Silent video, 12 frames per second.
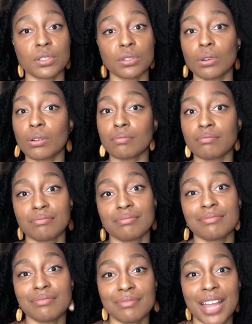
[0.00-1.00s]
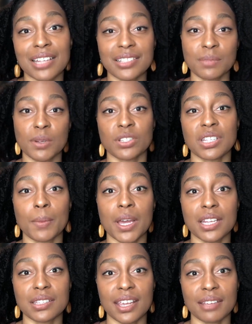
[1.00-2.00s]
So that's as much as
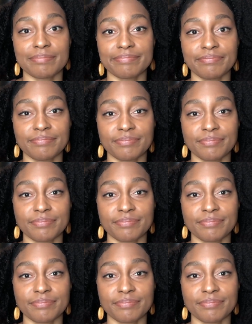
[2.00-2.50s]
I'm gonna say.